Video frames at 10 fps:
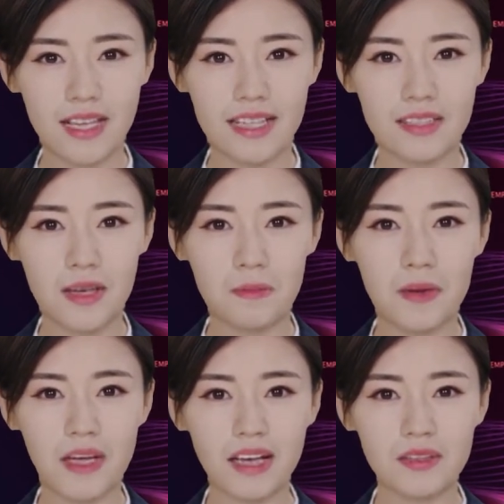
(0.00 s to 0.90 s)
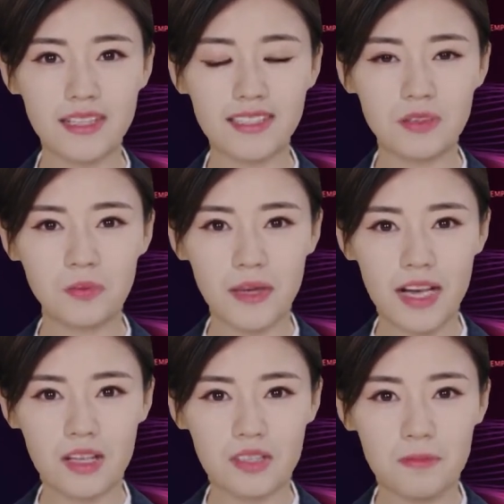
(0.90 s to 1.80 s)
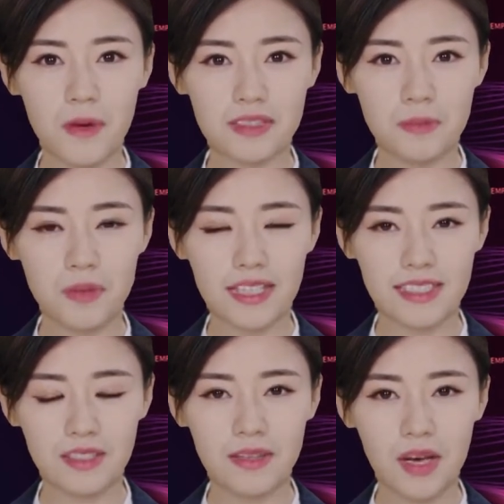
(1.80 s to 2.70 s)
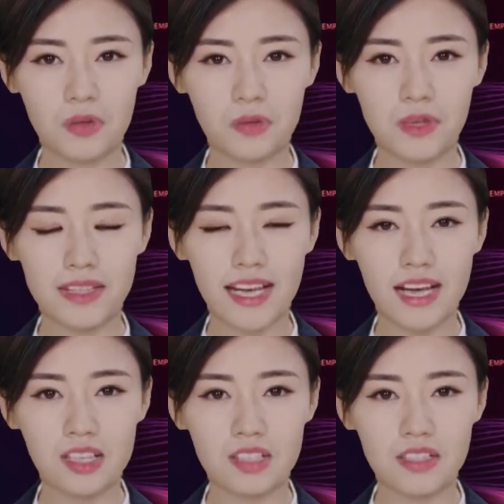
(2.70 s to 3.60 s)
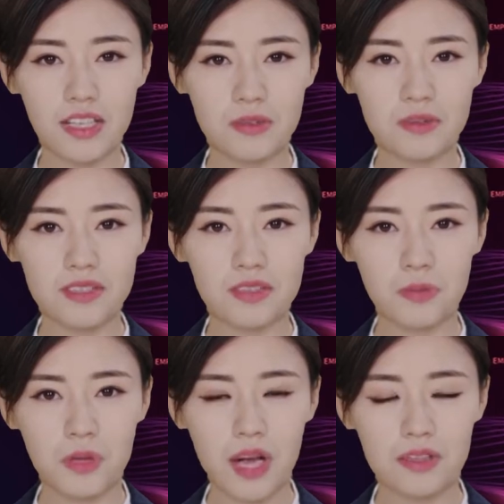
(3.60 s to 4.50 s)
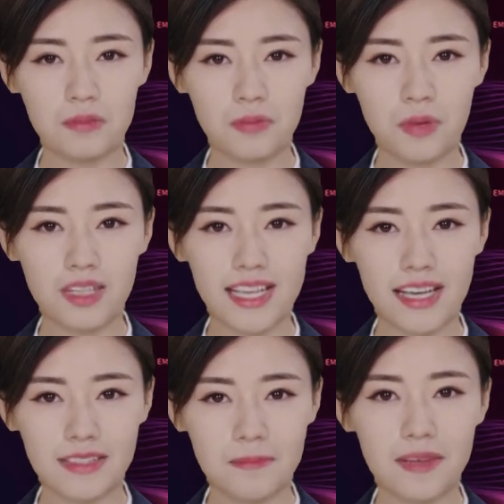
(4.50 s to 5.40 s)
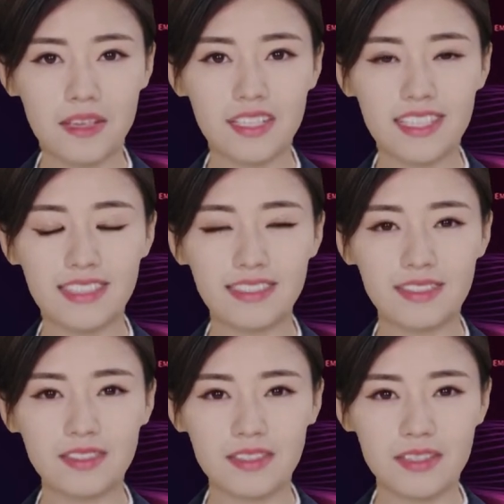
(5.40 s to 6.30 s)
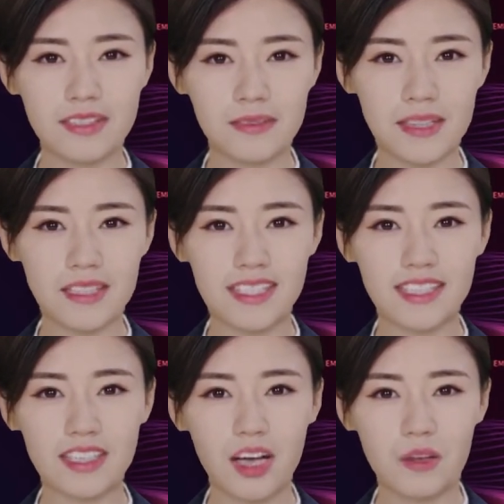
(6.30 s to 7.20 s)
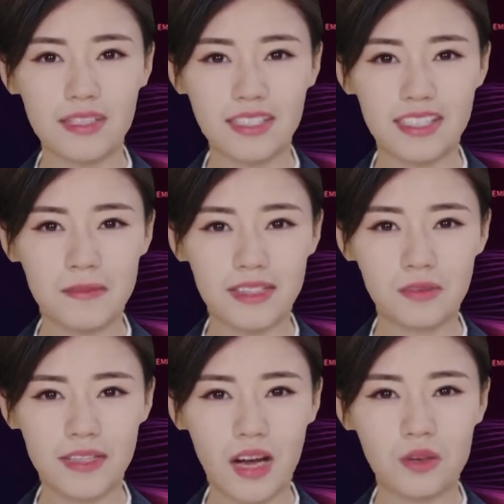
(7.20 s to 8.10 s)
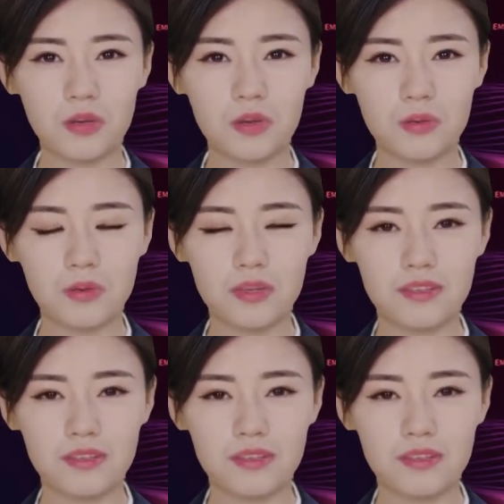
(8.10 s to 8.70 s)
And then beyond that, we estimate the present value of cash flows beyond the forecast period. This is called the terminal value.